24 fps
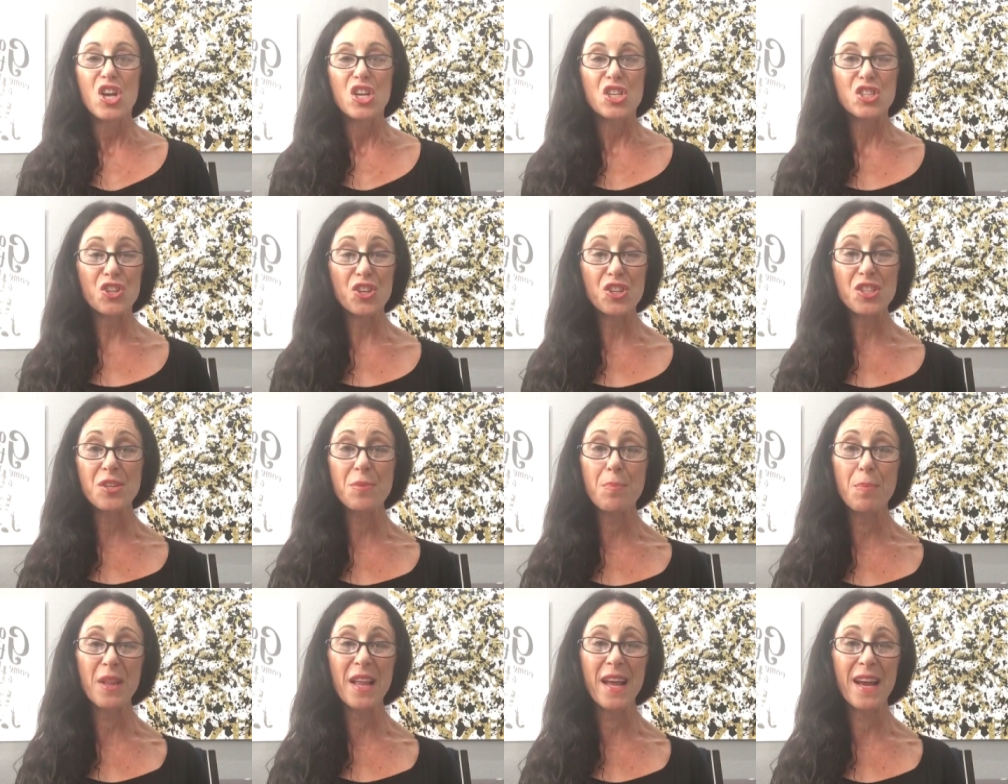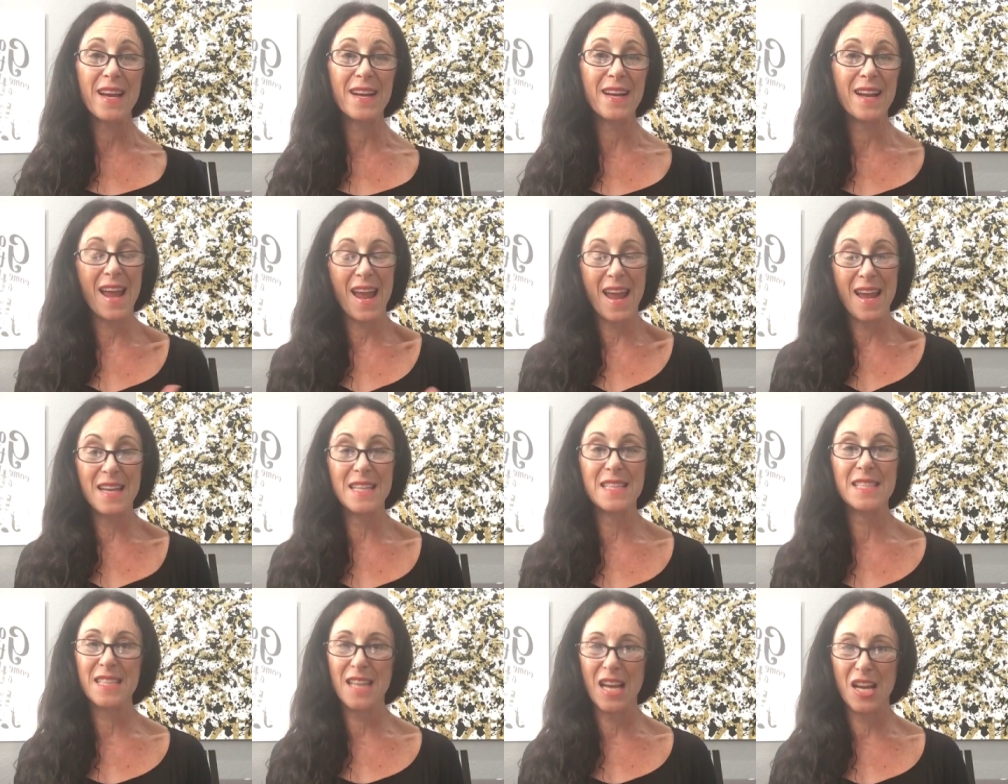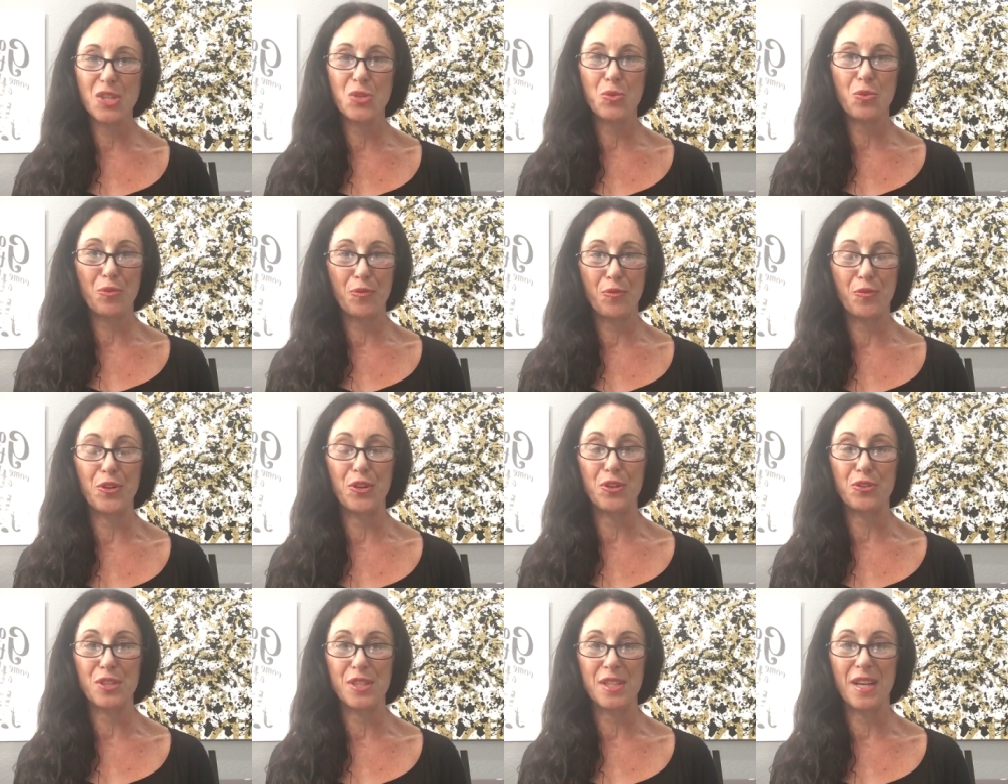Start to plan a schedule
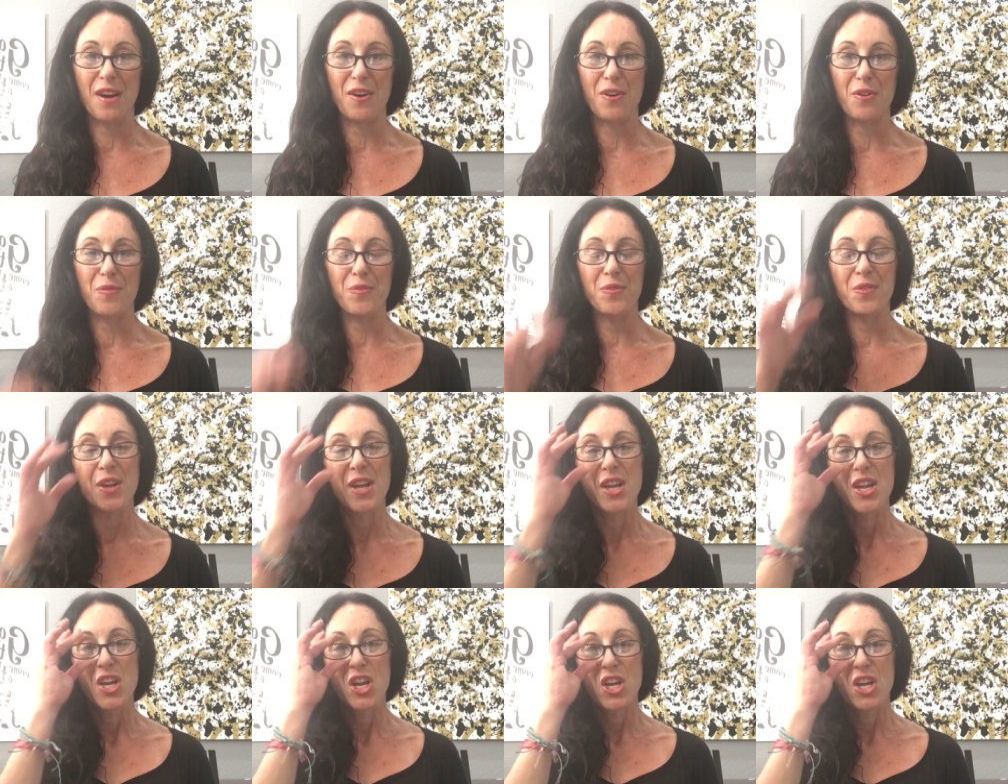for yourself.